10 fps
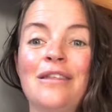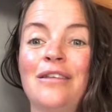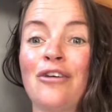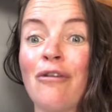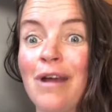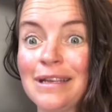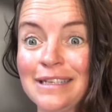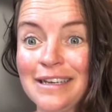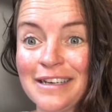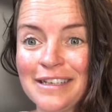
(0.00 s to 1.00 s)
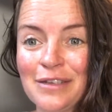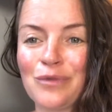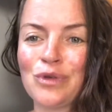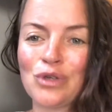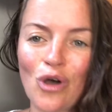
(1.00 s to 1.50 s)
the craziness
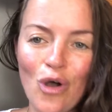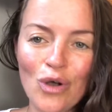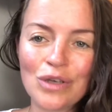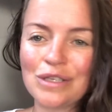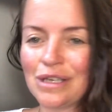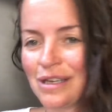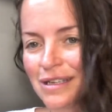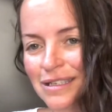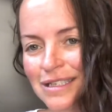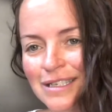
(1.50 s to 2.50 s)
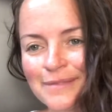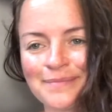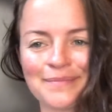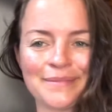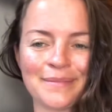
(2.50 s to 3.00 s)
of the dogs and
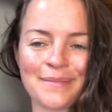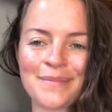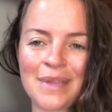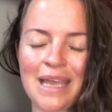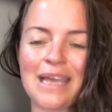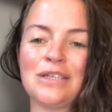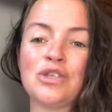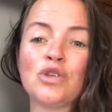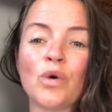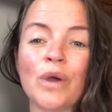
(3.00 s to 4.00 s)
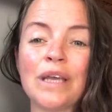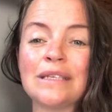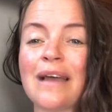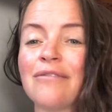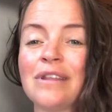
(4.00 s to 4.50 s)
kids, toys,
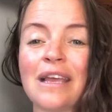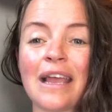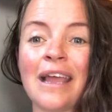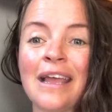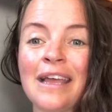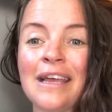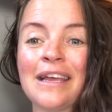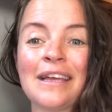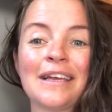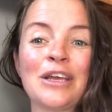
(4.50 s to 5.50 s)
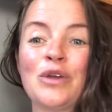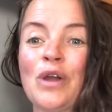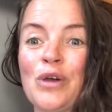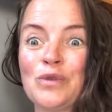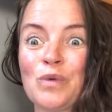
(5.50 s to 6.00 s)
everything. Who
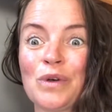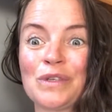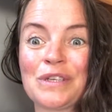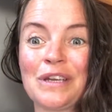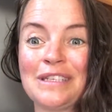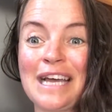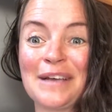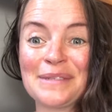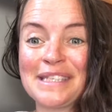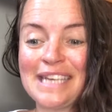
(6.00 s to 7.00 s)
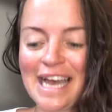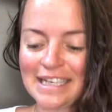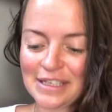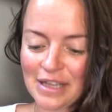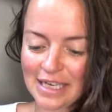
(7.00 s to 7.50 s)
knows what's
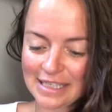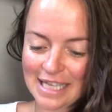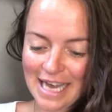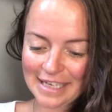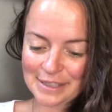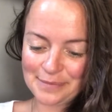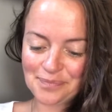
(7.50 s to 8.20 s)
downstairs. So that's that.